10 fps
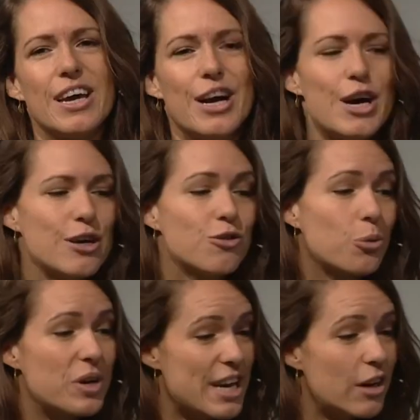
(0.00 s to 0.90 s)
Uh, so
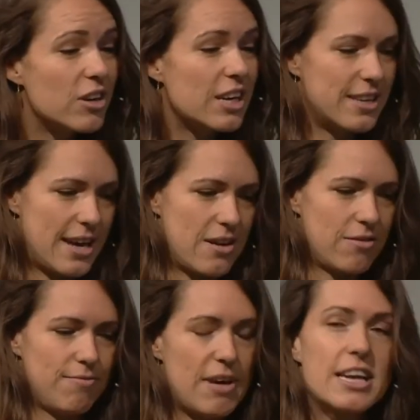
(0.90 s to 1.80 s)
we narrowed it
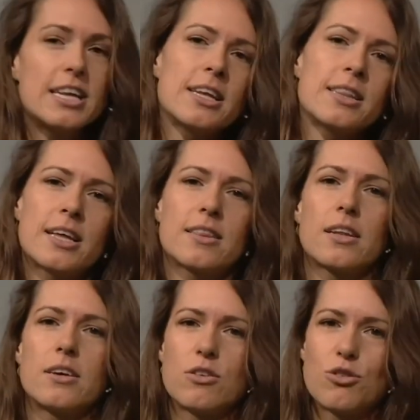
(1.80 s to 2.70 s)
down. And in the
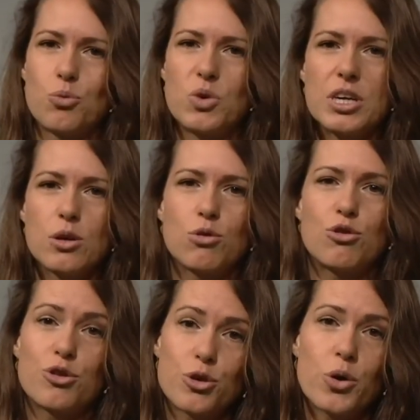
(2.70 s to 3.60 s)
Netherlands, we use
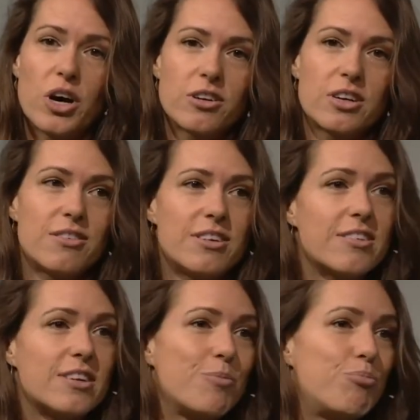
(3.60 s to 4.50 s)

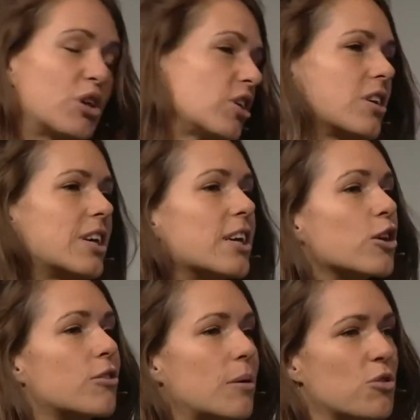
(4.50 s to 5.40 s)
260 billion
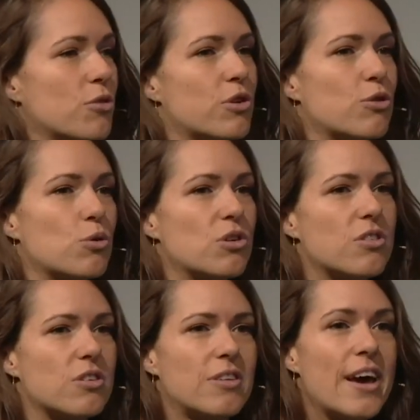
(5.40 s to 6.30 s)
kilograms of
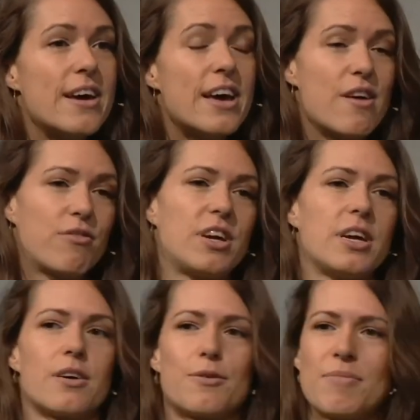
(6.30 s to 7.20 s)
resources every
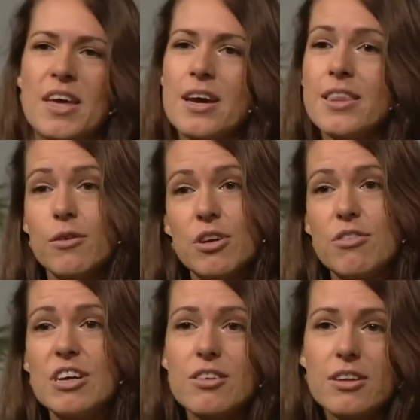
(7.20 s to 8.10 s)
year. Then we
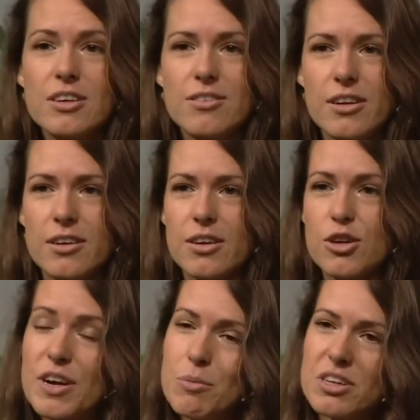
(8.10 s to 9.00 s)
recently signed an
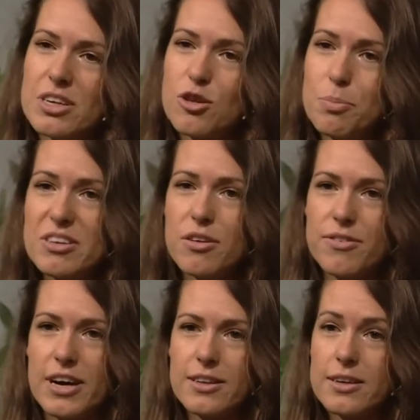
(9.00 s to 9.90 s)
agreement that
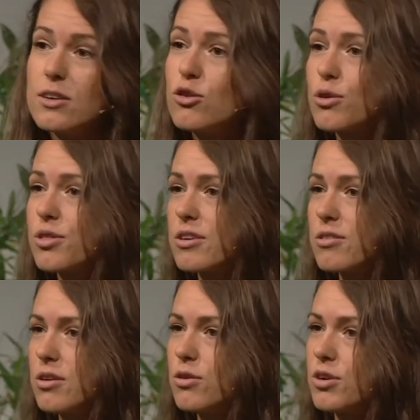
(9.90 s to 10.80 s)
specified that in
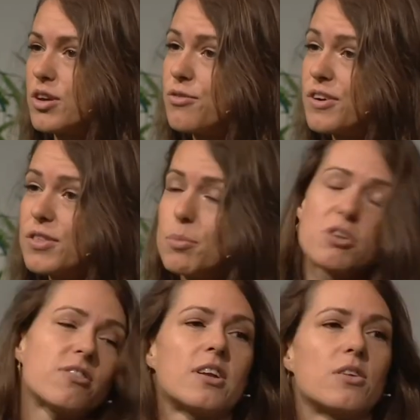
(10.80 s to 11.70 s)
2030,
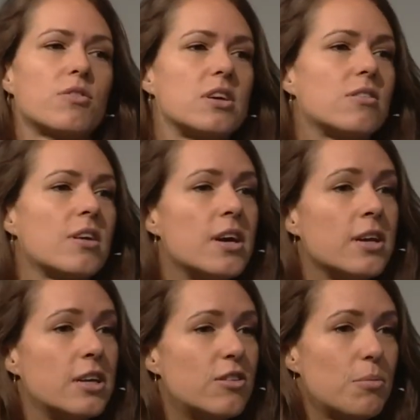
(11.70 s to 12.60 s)
50% of this
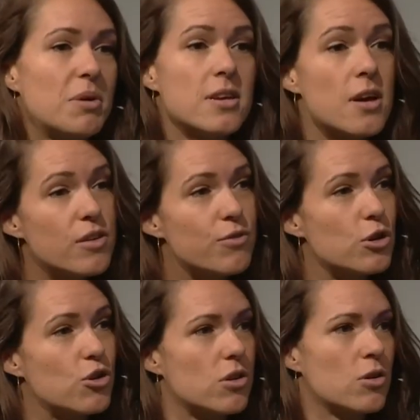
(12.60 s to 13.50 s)
needs to be non
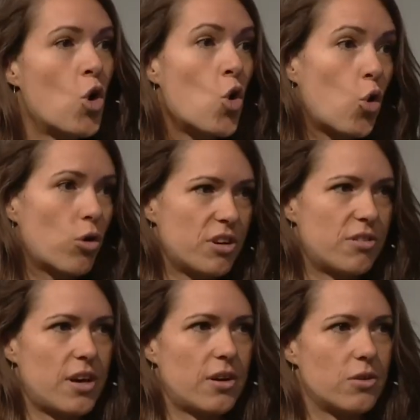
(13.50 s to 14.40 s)
virgin or
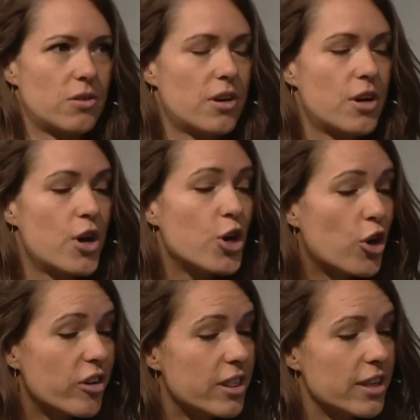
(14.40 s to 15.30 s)
recycled.
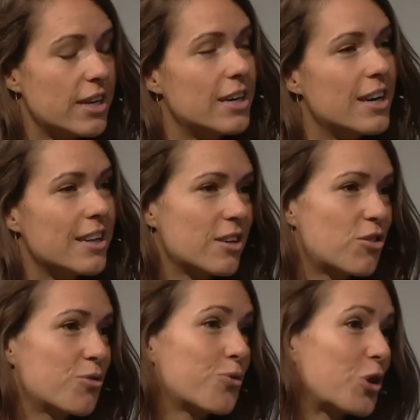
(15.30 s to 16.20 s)
Currently, this
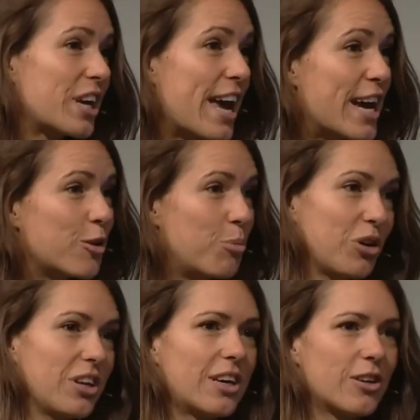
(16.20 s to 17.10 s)
is 48
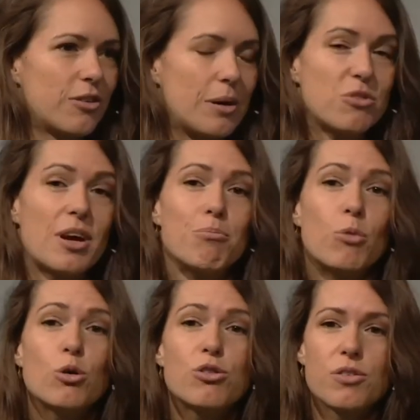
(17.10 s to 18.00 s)
billion kilograms, and
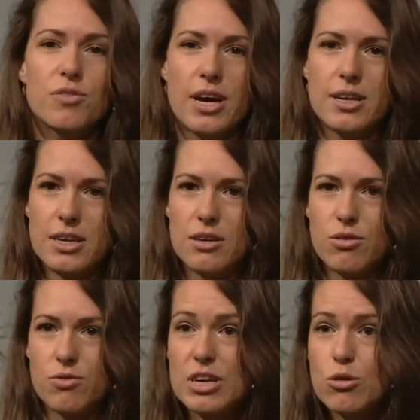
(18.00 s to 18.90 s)
most of that
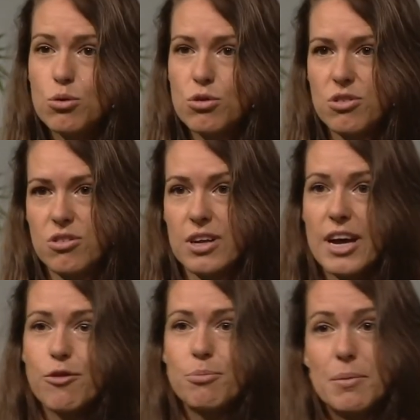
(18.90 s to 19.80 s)
is resources that
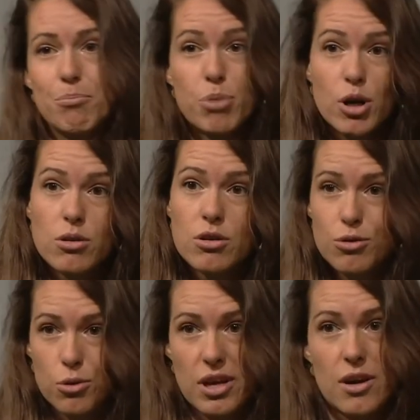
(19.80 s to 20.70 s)
have been burned,
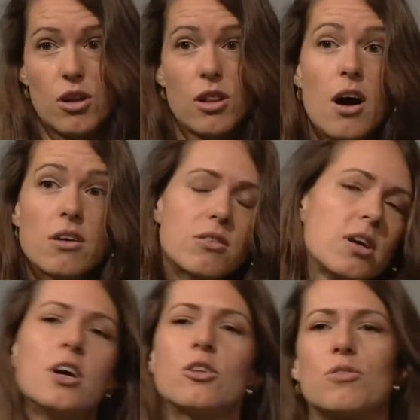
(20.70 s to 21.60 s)
so that are lost,
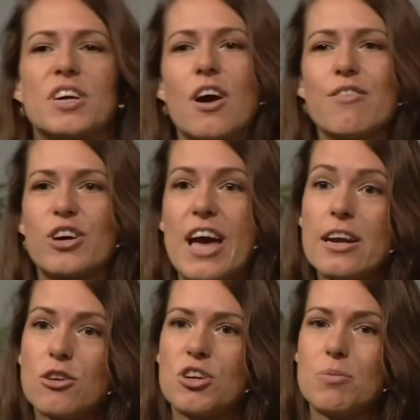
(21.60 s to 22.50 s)
to recover
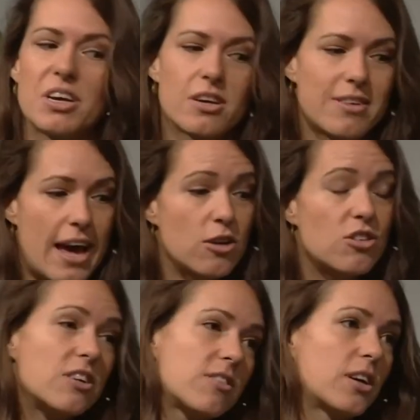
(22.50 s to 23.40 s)
energy, because
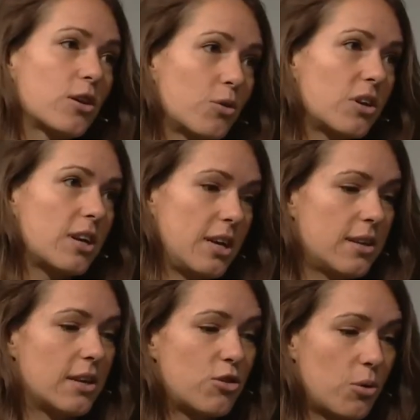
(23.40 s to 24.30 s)
energy is included in
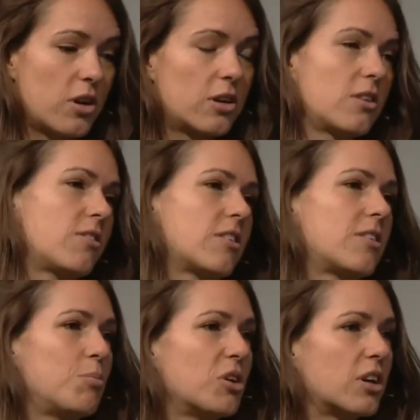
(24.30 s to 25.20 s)
that
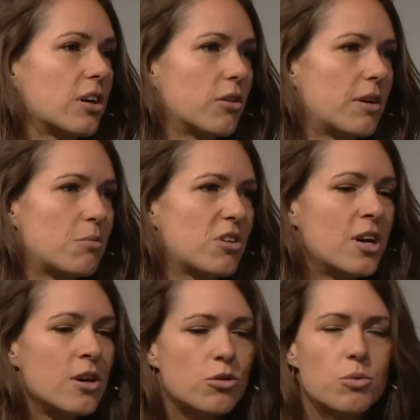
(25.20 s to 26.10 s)
260 billion kilograms.
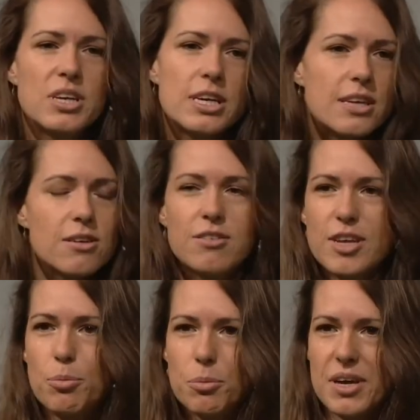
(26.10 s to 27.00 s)
So we need to
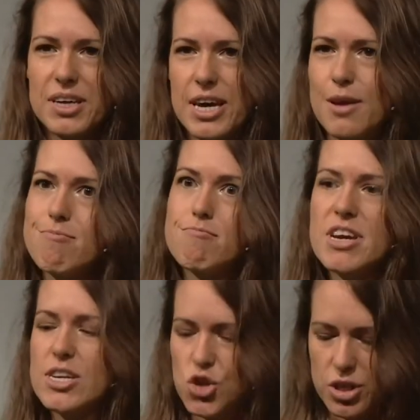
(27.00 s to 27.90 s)
step up that game
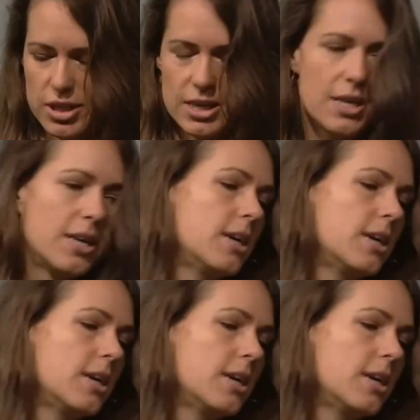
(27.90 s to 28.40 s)
majorly.